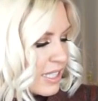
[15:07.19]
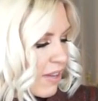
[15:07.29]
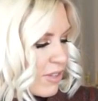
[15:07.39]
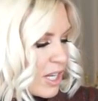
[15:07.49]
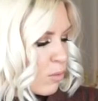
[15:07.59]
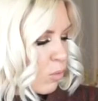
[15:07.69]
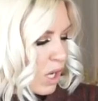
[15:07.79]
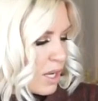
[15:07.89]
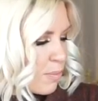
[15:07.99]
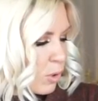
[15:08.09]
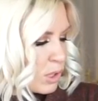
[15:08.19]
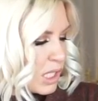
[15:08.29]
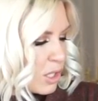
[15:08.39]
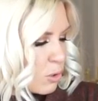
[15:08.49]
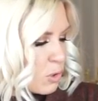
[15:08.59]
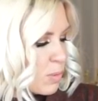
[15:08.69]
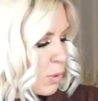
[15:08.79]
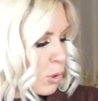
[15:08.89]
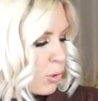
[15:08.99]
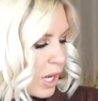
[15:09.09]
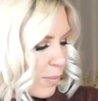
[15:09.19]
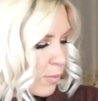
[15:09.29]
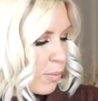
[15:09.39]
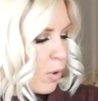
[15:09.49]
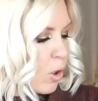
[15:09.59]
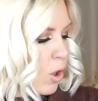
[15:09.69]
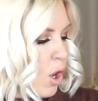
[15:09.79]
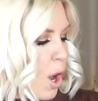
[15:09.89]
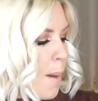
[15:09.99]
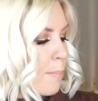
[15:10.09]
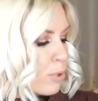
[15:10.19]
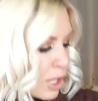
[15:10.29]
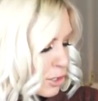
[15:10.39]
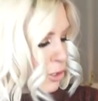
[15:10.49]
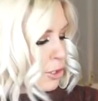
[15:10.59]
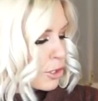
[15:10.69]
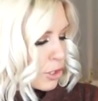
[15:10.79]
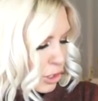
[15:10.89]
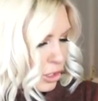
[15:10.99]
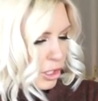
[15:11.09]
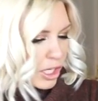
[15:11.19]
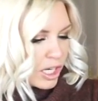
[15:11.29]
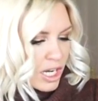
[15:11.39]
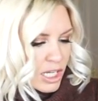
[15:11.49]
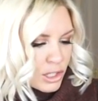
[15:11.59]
Seven in one multi-use programmable pressure cooker.